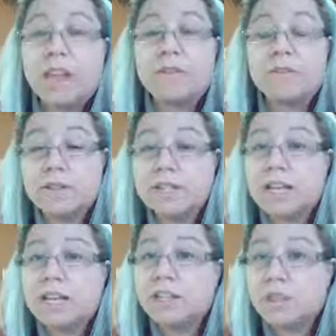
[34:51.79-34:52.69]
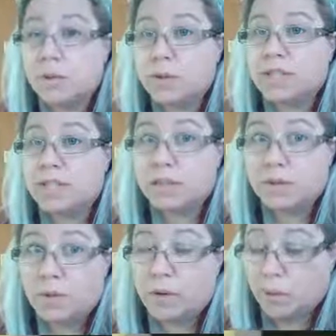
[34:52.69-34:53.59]
The first thing I do is look
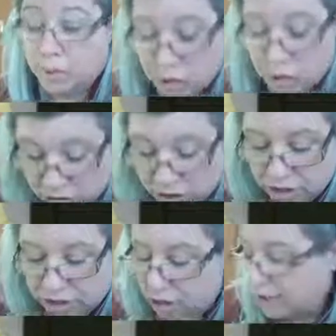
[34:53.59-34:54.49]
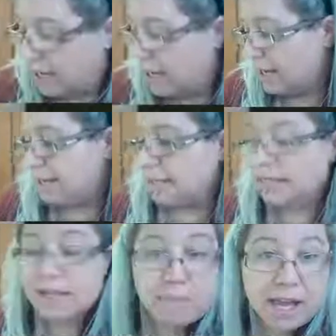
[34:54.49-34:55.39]
for the restriction on x.
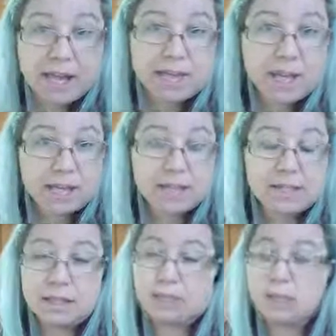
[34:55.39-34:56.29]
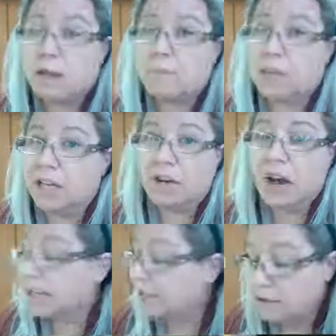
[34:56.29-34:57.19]
Anytime I have an x in the denominator,
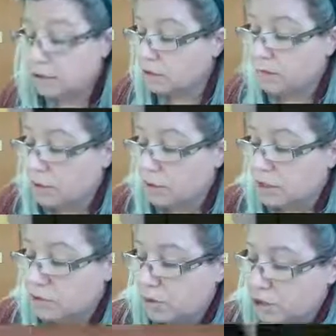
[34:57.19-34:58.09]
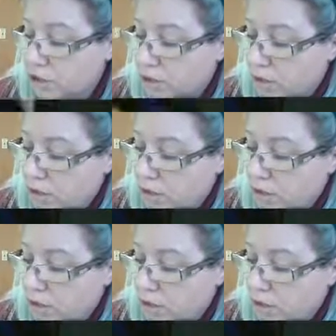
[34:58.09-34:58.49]
I need to look for the restriction.